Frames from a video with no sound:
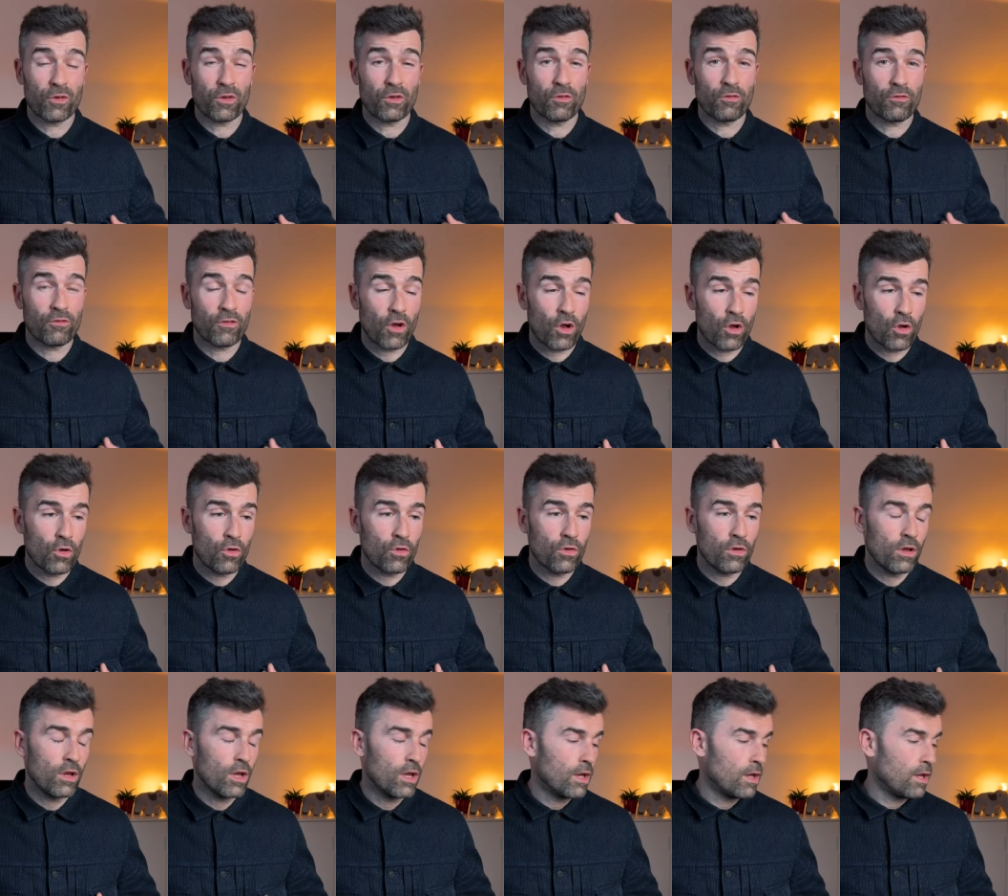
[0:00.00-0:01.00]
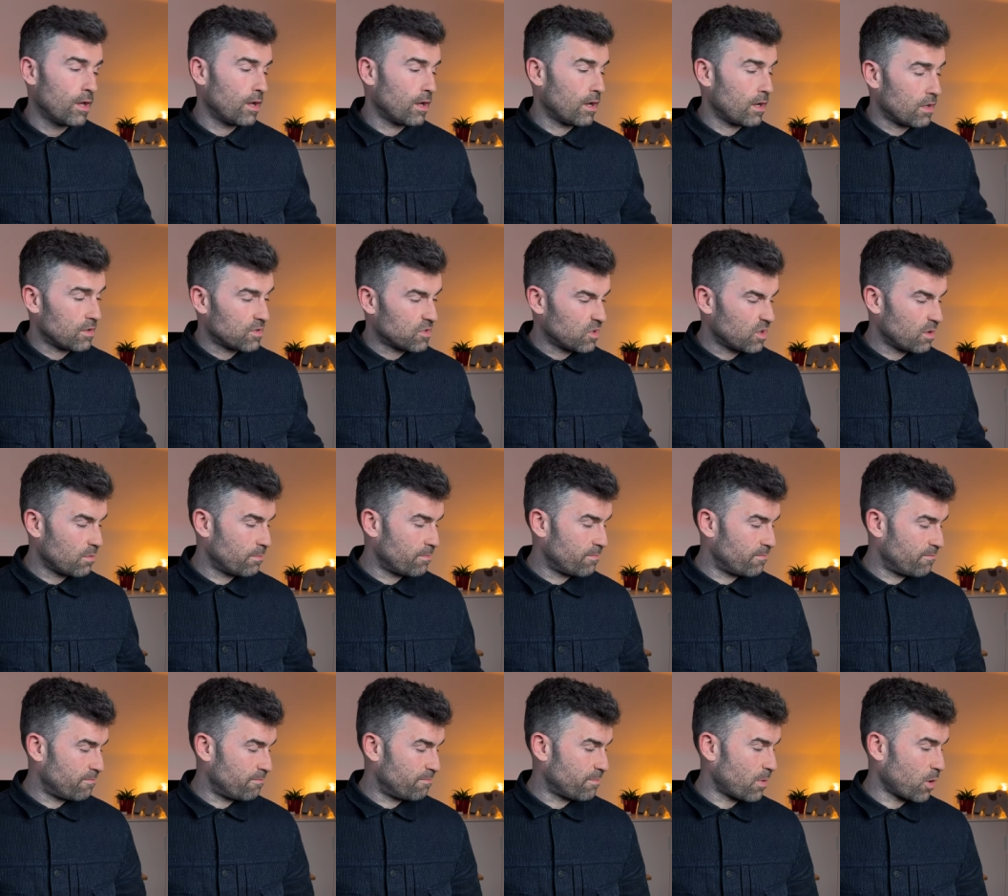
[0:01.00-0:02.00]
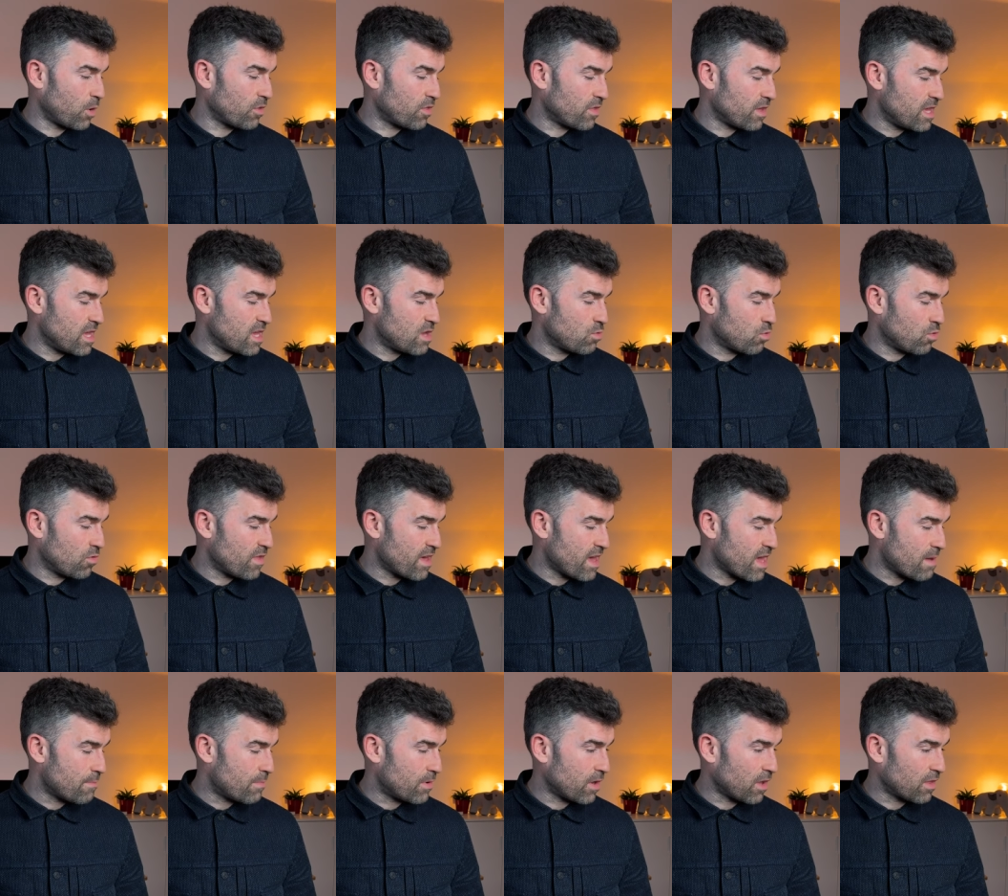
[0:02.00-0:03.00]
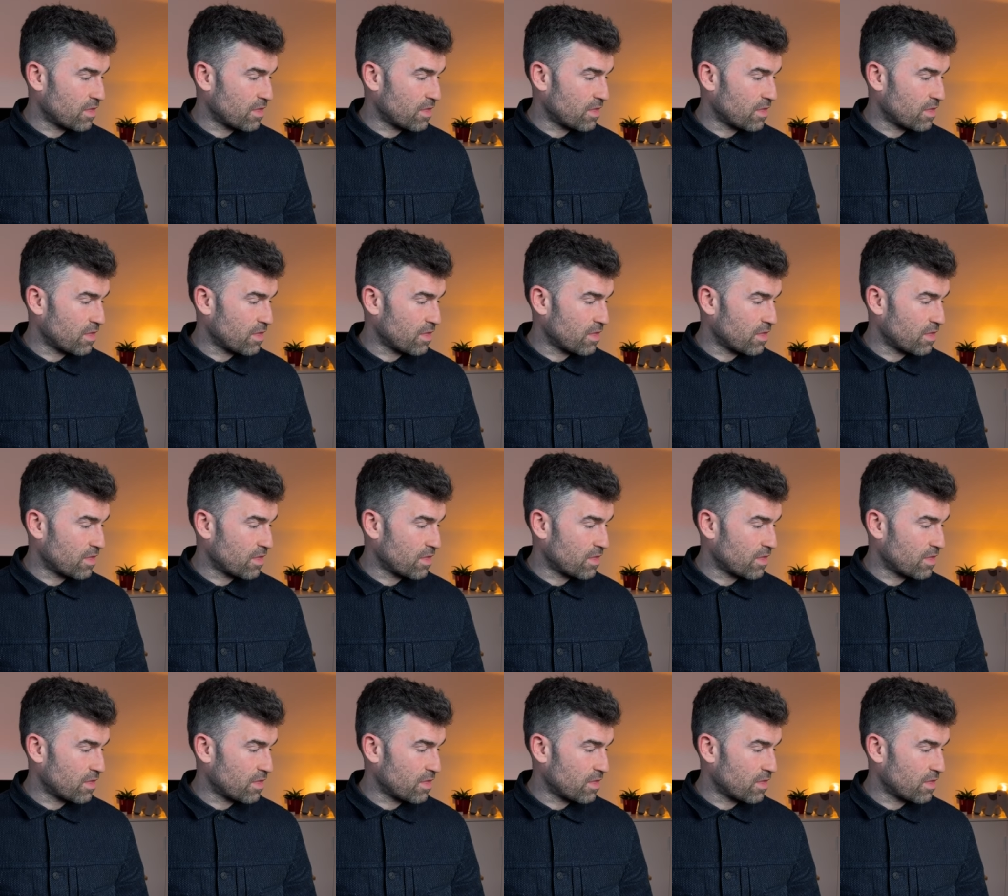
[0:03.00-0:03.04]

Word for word: your phone, uh, so they're both equal there, but I